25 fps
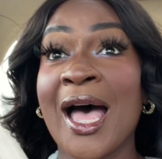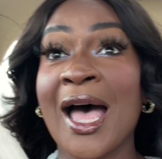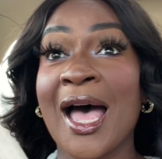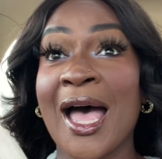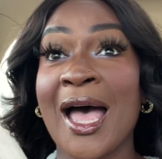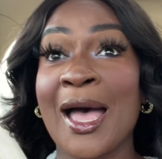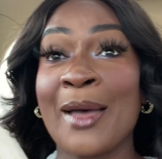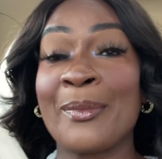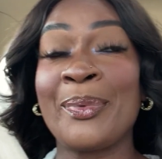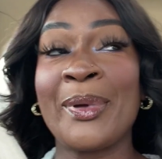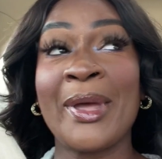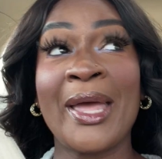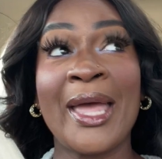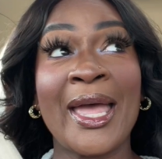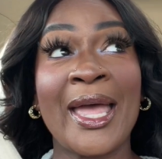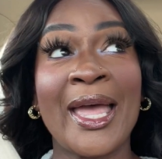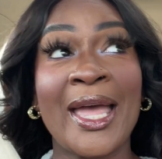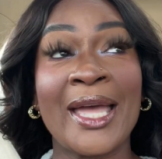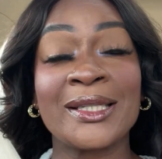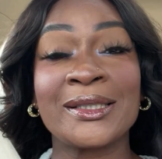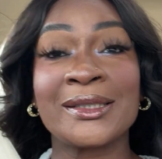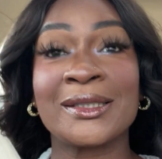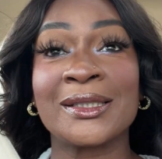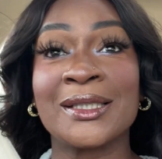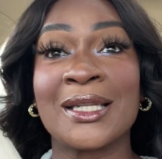I
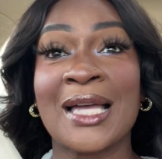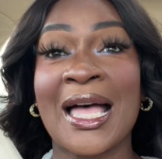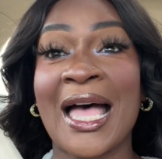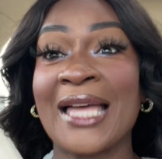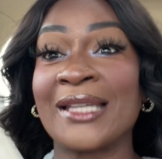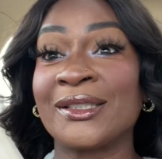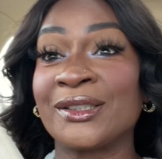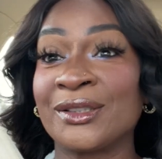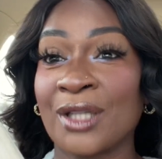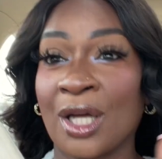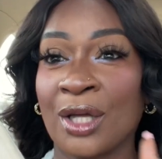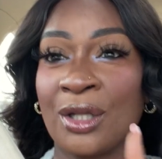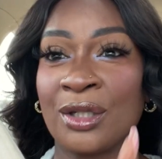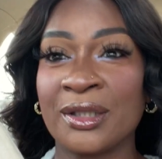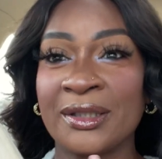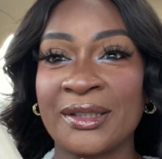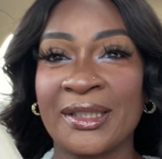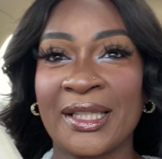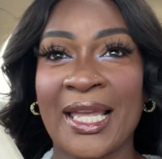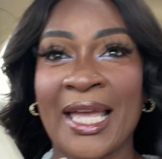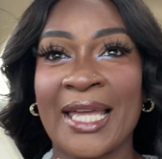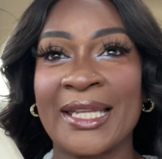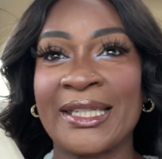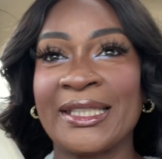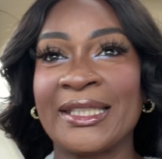packed, uh, I, the only
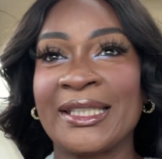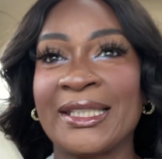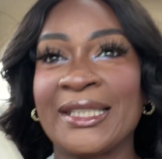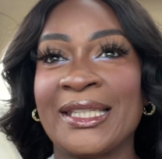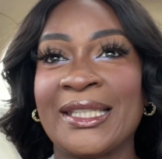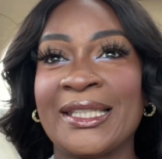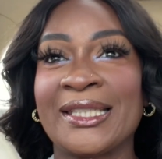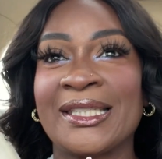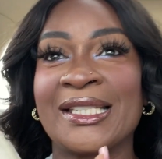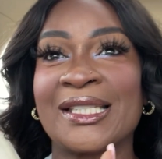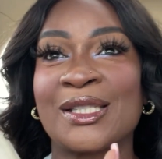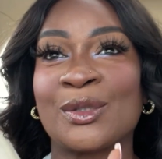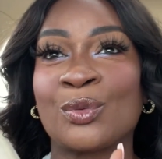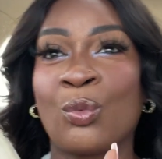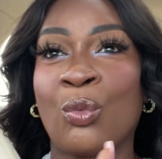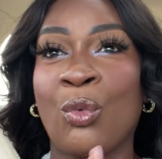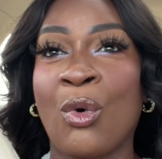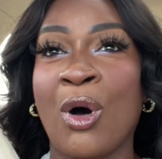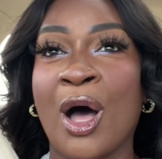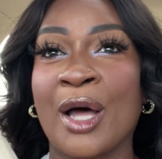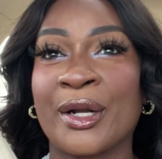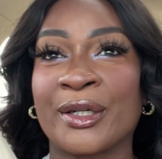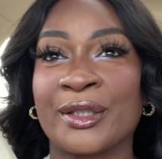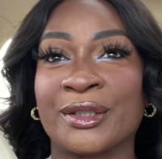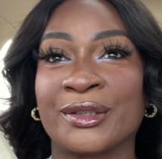thing I didn't get is
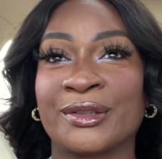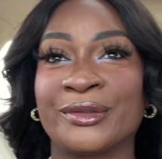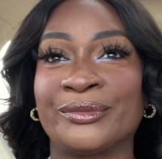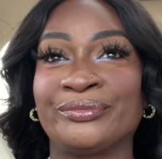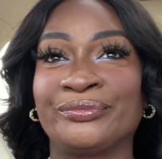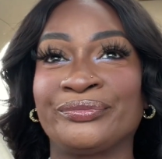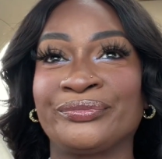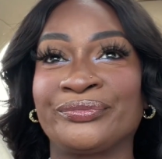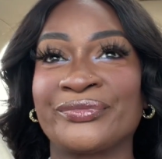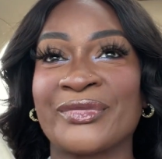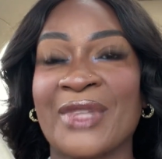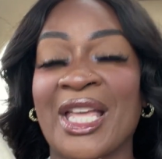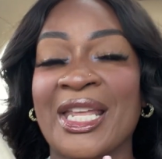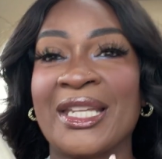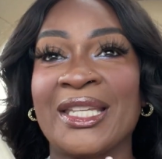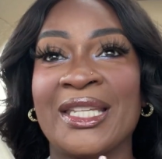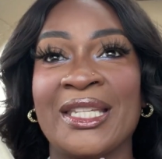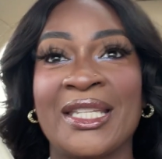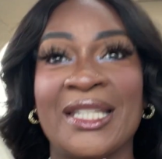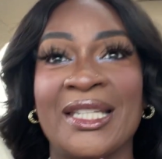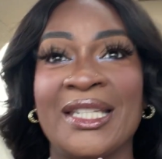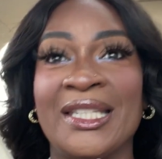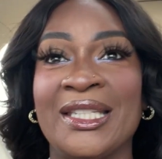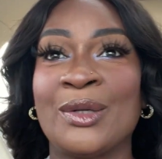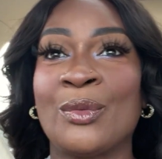water. I didn't
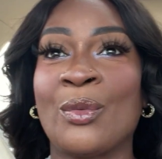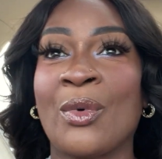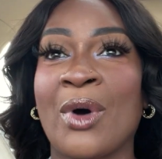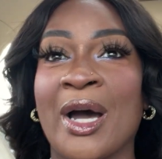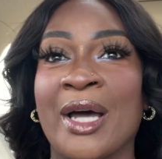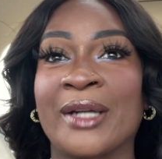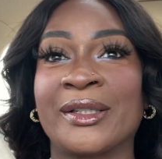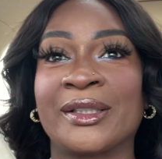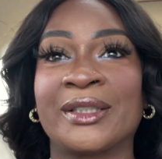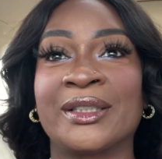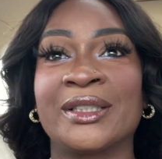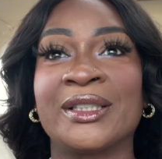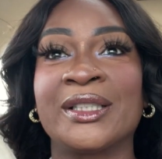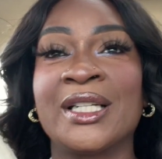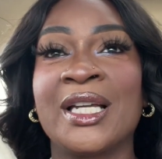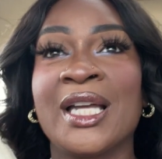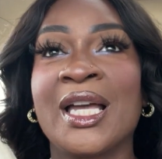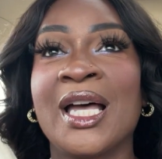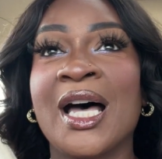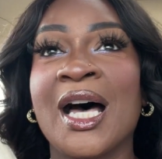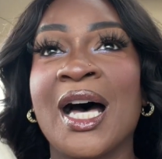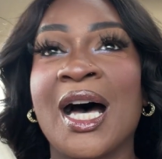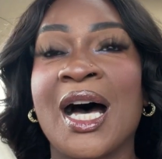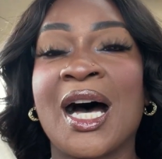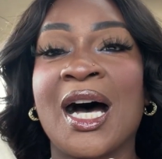get any water.
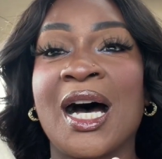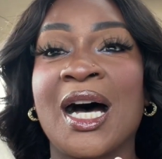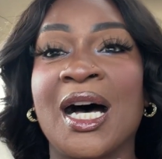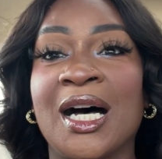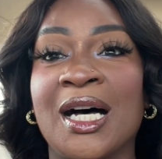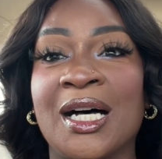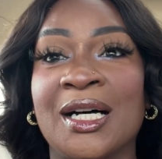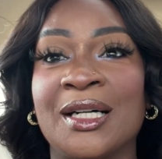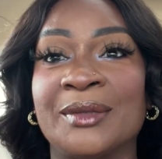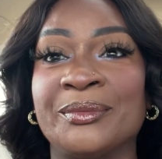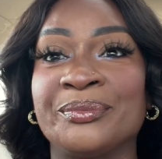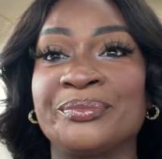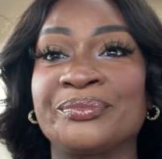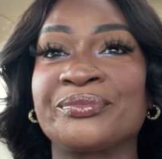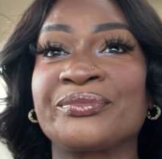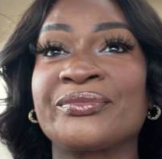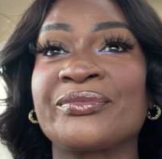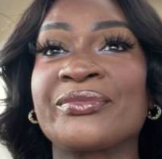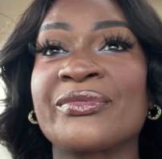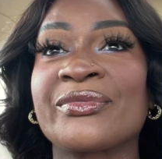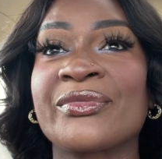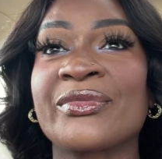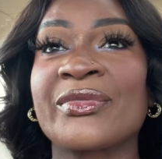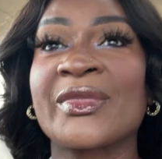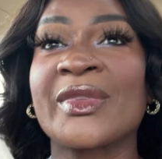Um,
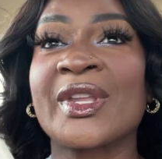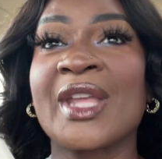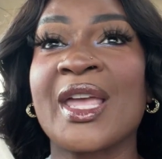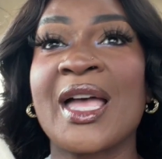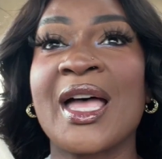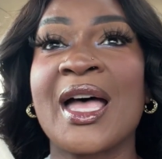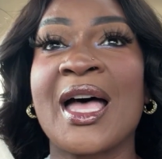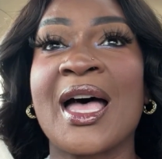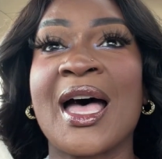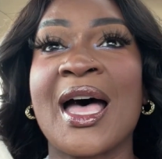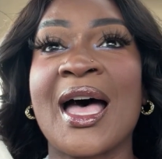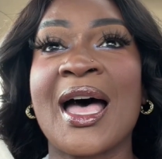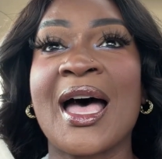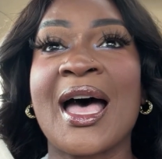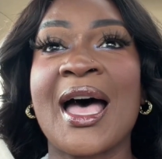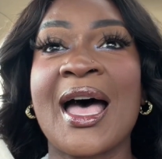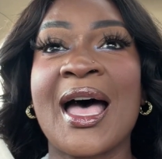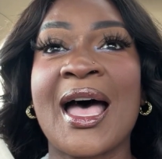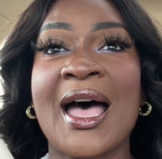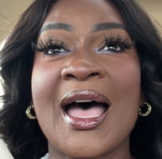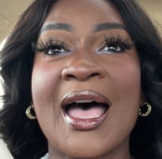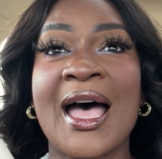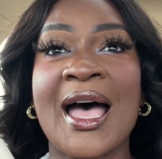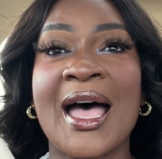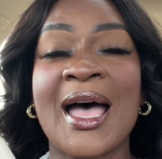
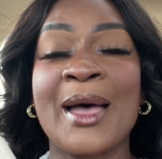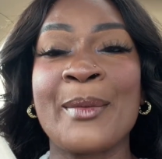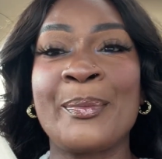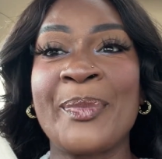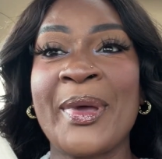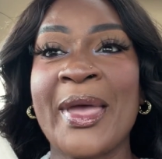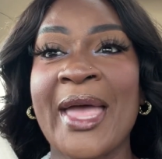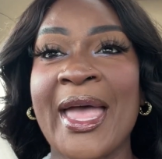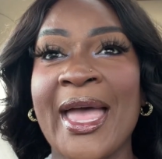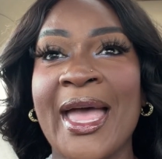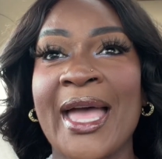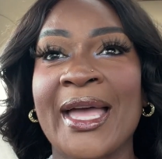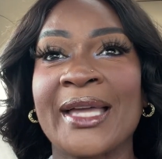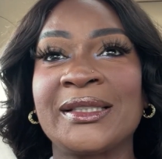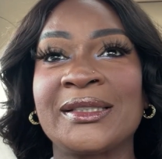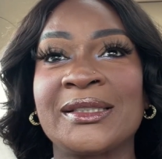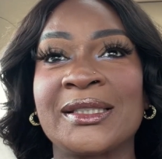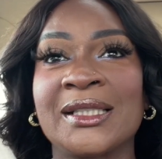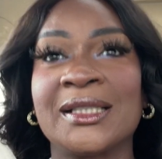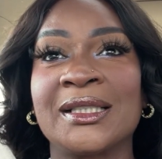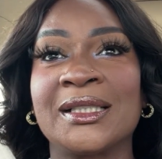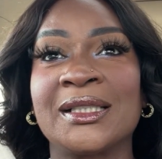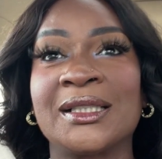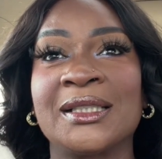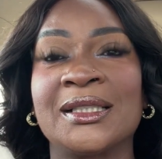I packed
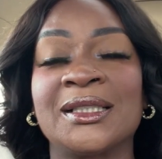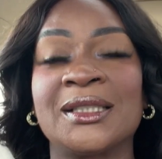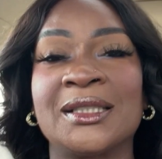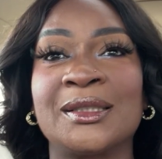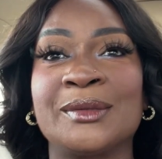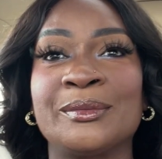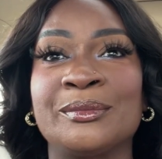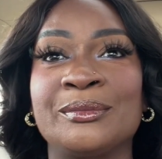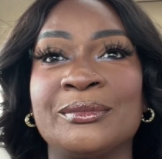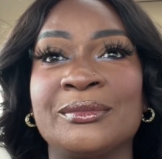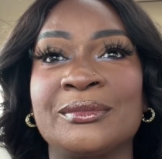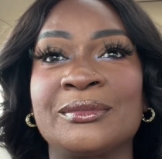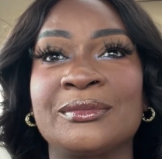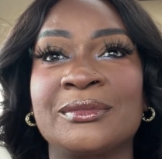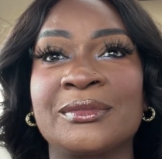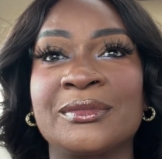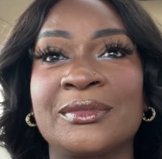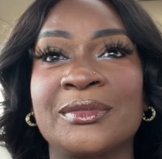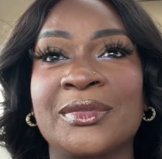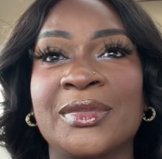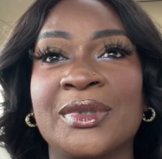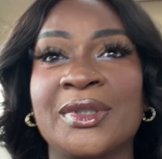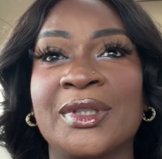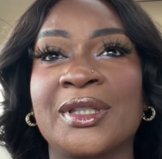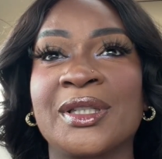up,
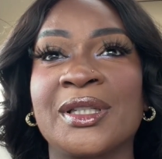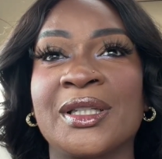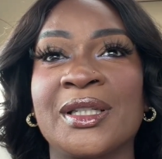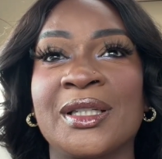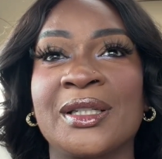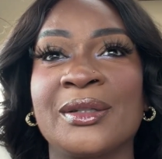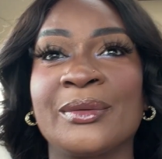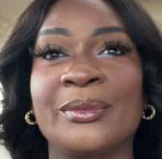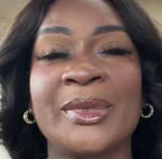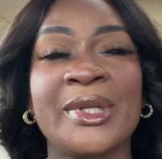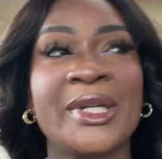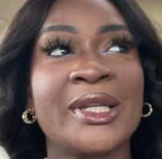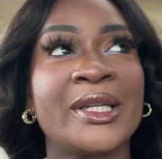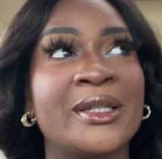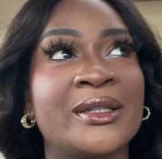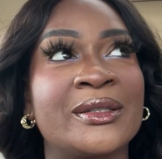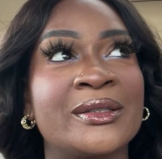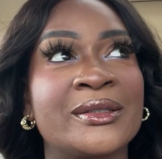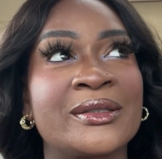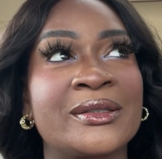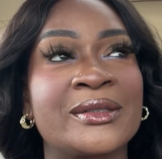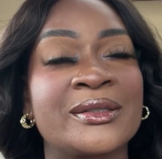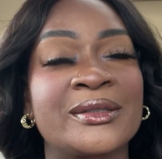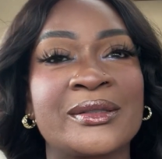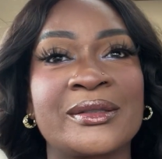what
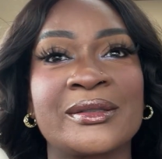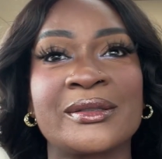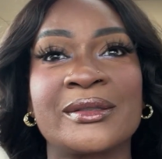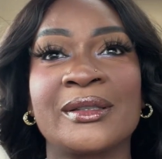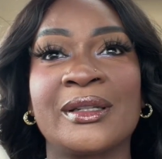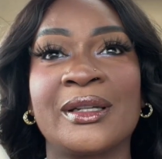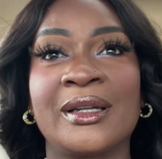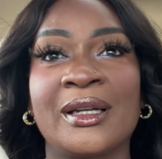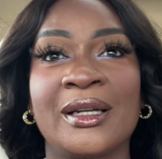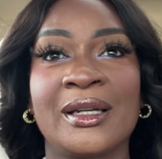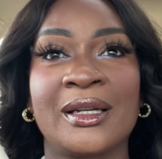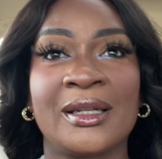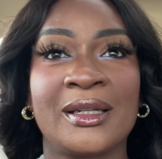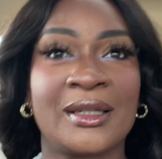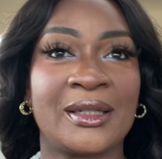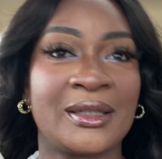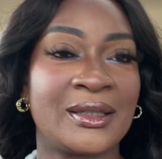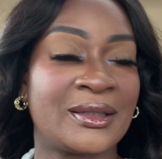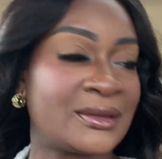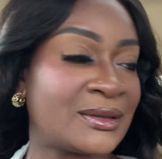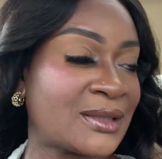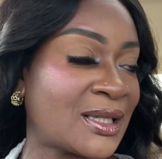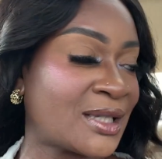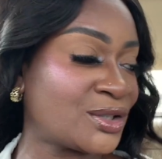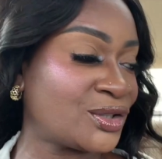else?
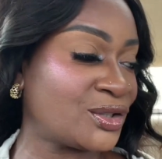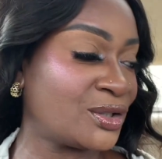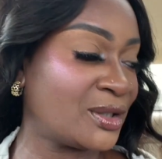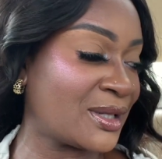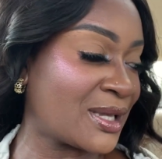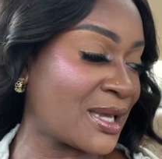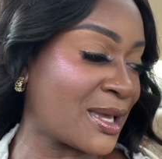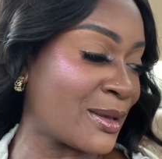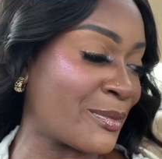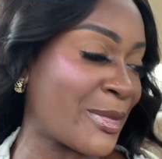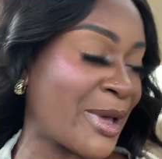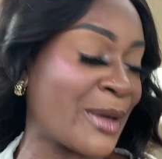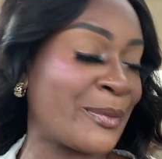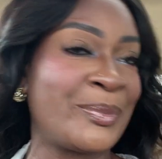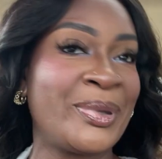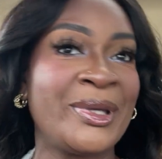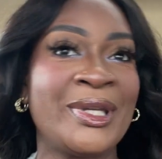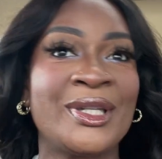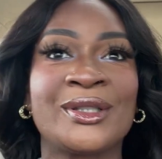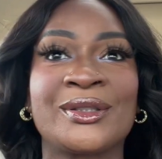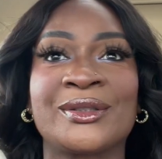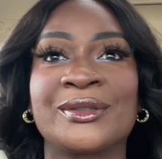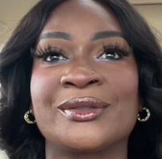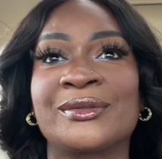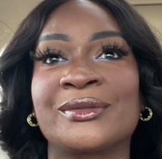Uh, I should have got my
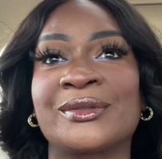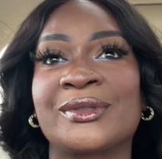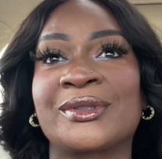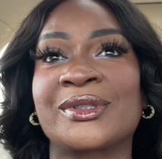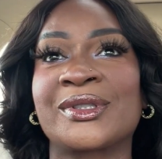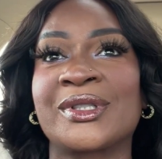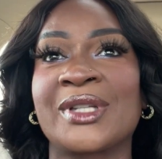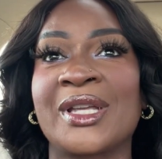pickles.